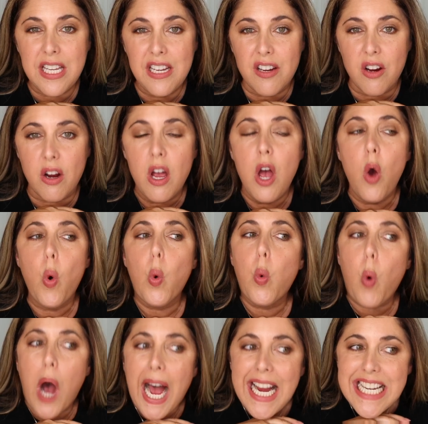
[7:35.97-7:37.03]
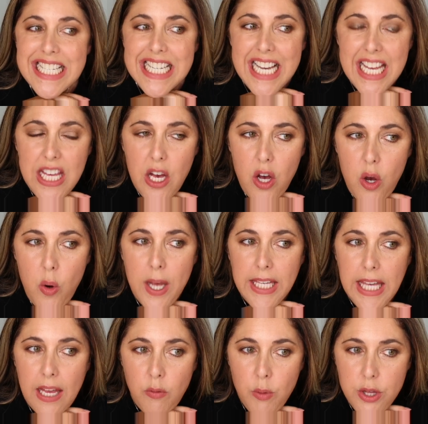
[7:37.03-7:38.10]
here. Why did I go
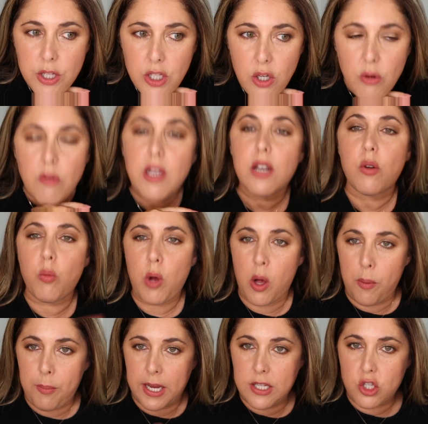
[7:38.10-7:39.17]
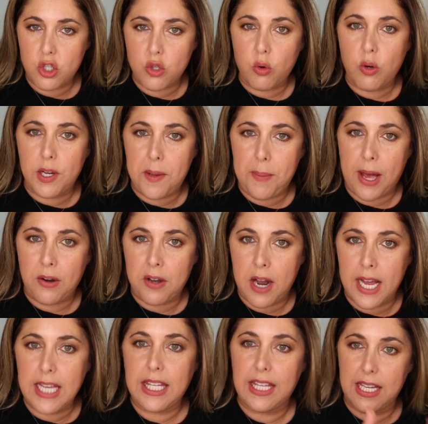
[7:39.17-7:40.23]
again with a curator? Well, my story about
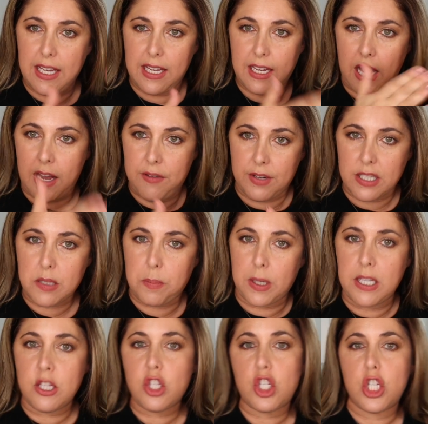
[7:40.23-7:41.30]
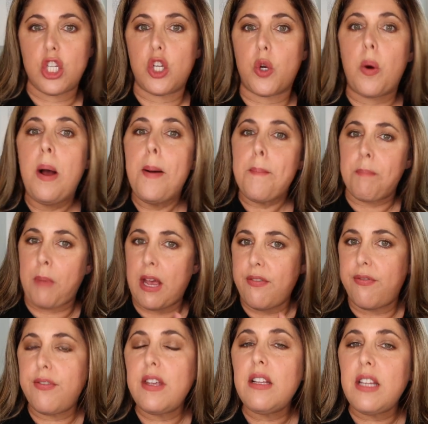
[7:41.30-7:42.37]
Nike kind of explains to you my
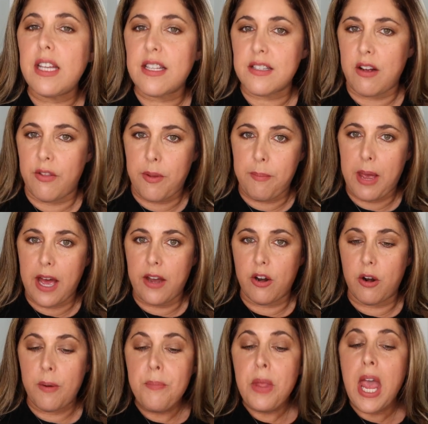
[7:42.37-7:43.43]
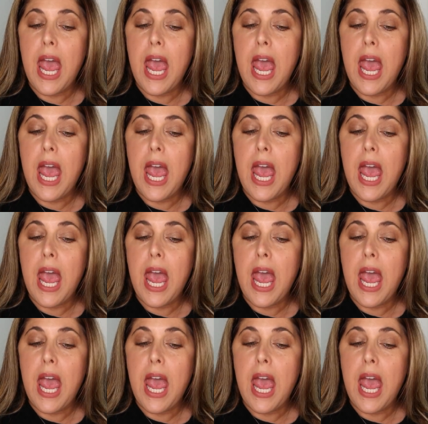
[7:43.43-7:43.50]
feelings on the matter.